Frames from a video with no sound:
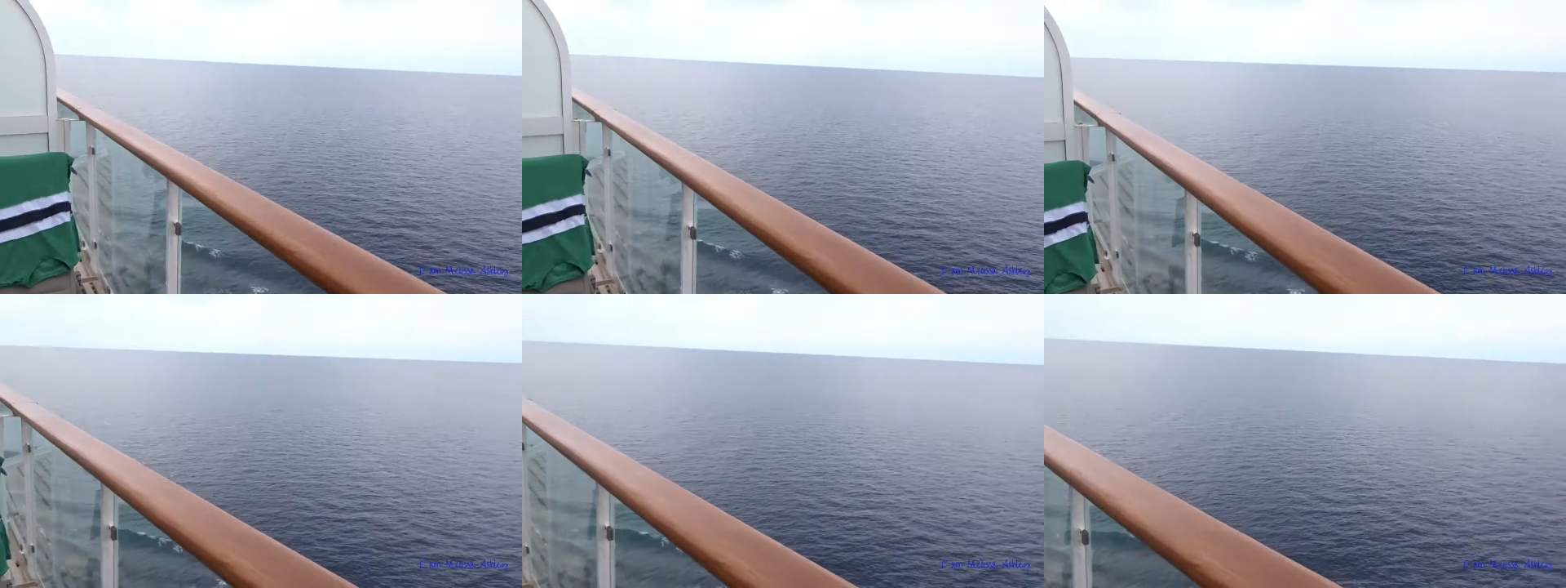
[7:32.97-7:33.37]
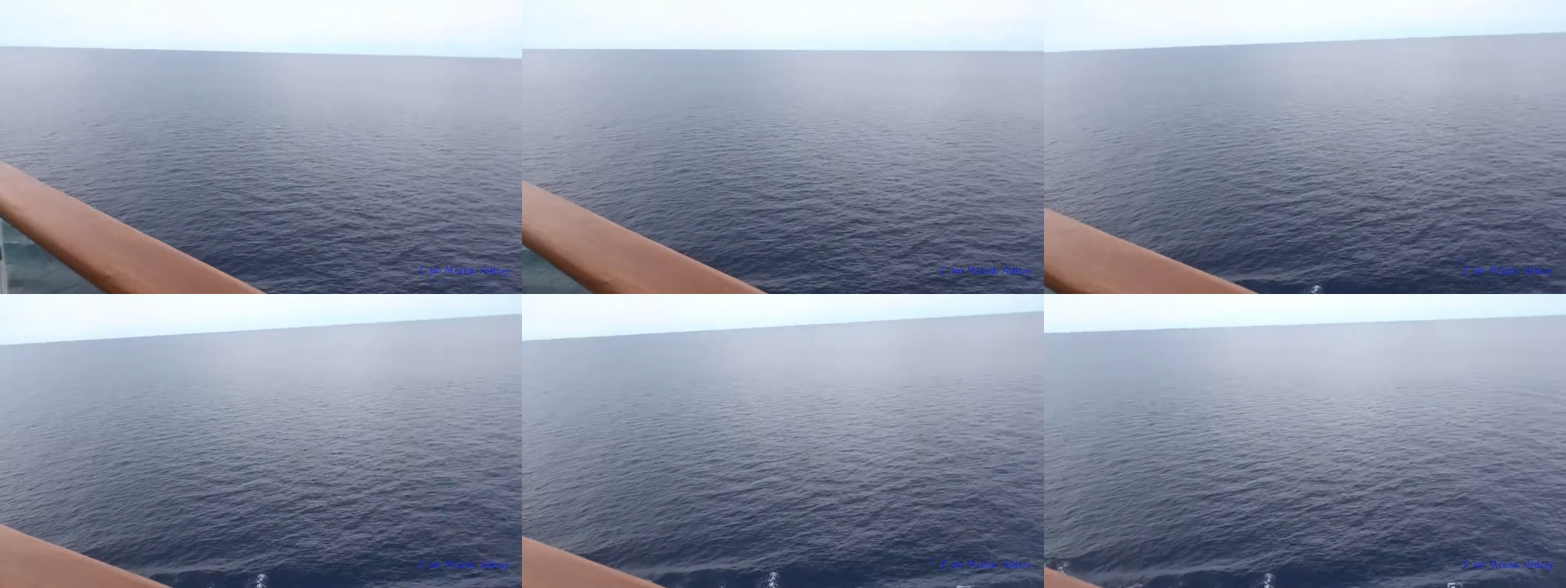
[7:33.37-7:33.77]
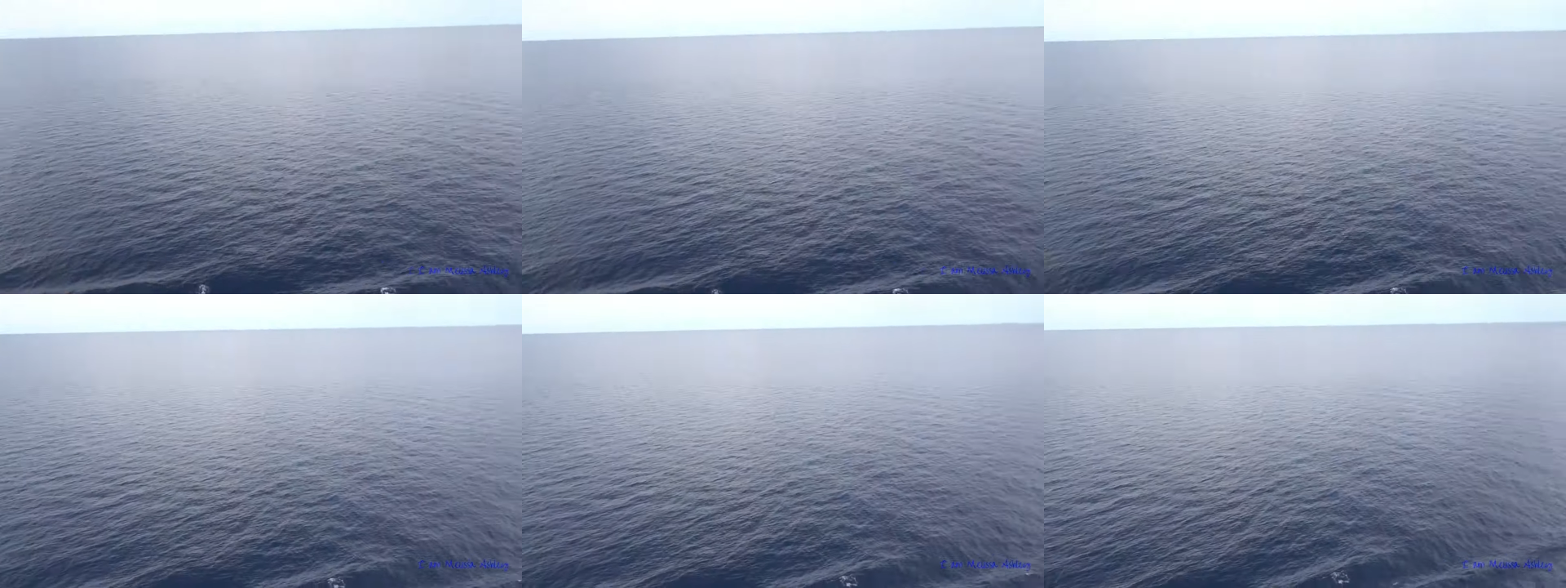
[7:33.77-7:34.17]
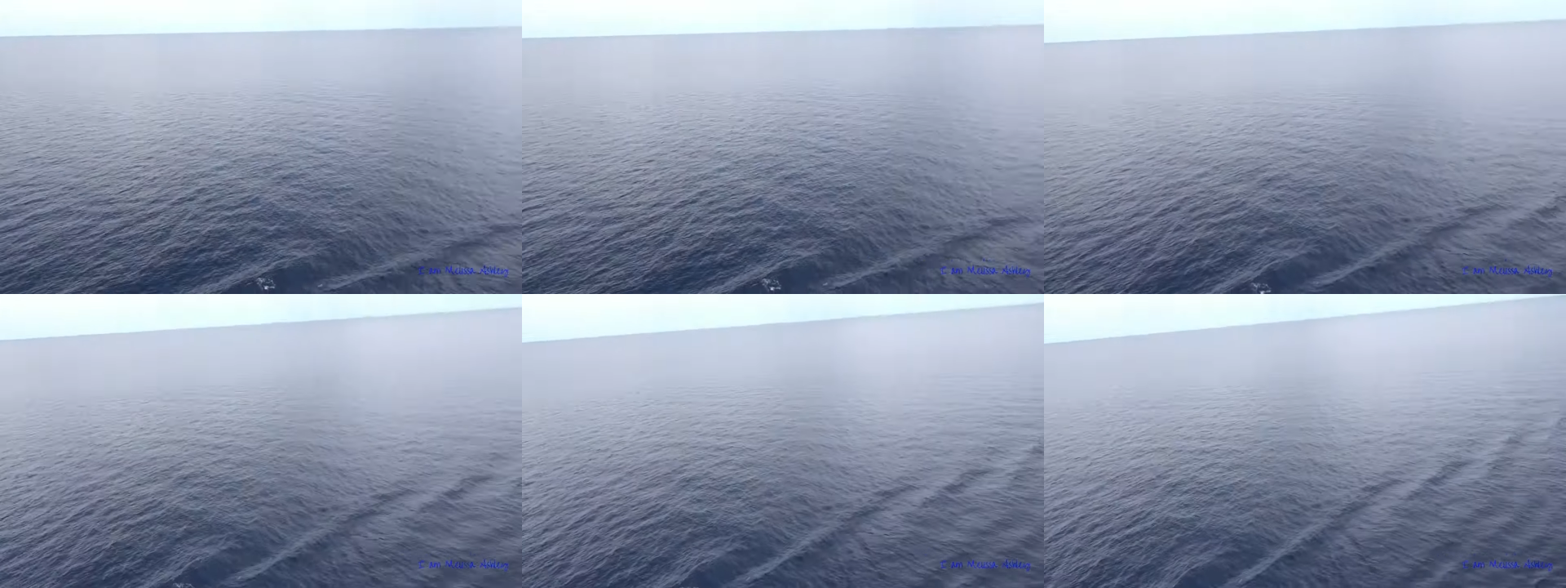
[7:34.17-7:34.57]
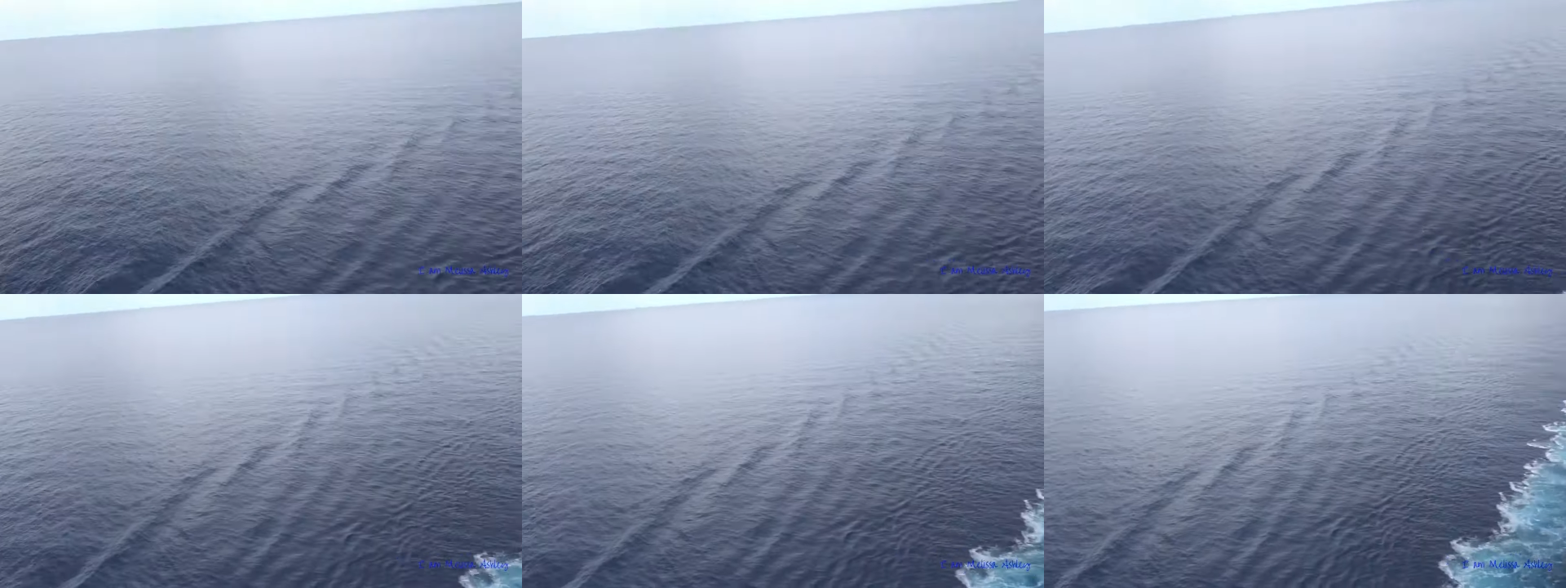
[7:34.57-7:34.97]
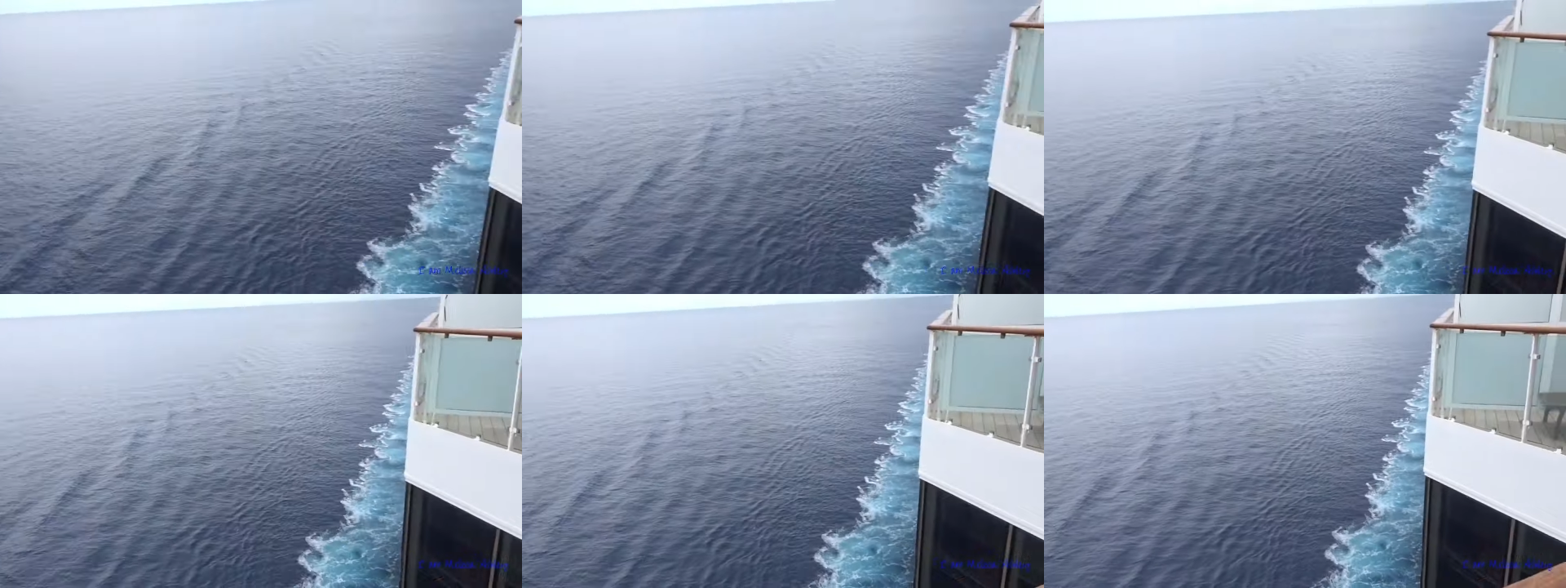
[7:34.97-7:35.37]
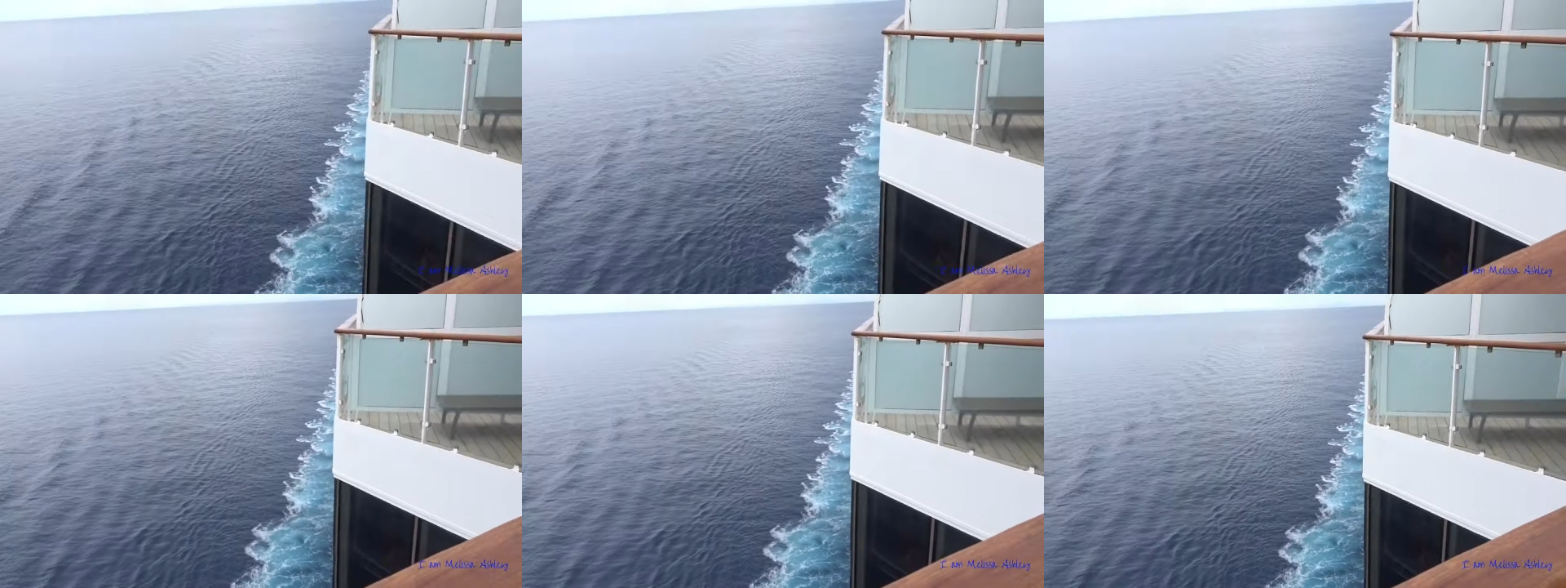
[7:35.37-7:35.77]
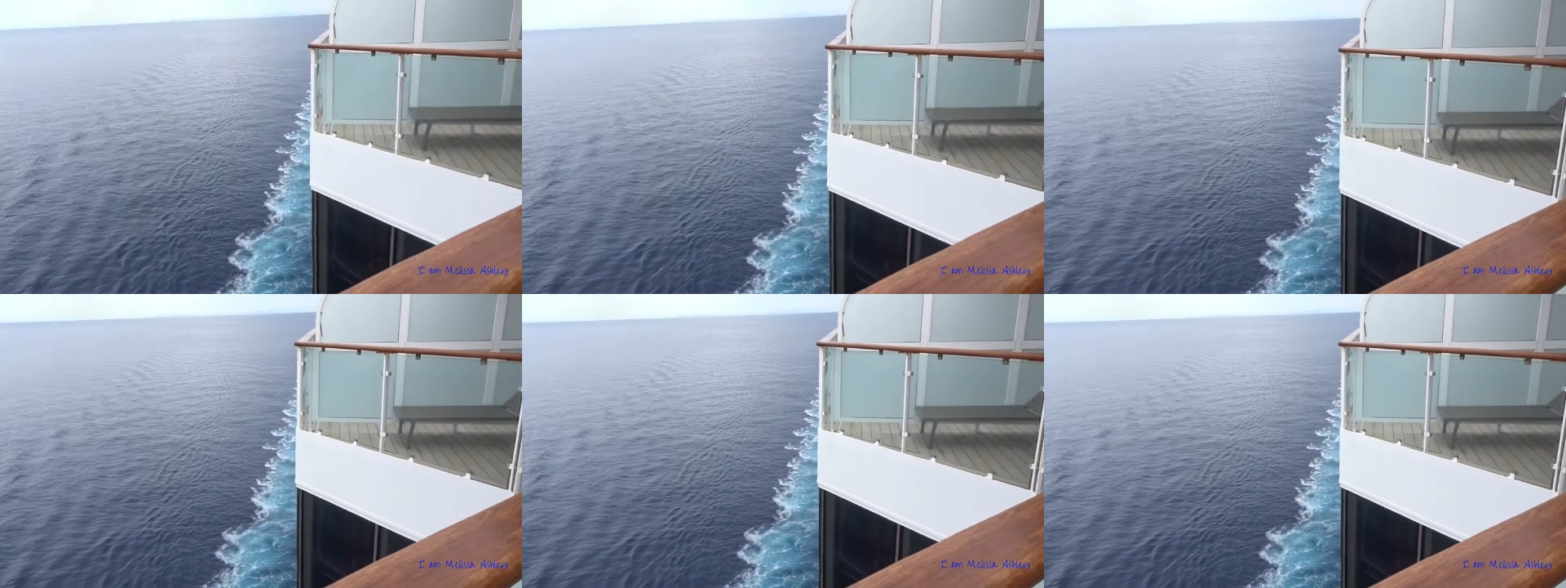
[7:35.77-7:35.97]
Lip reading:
[unreadable: no face in view]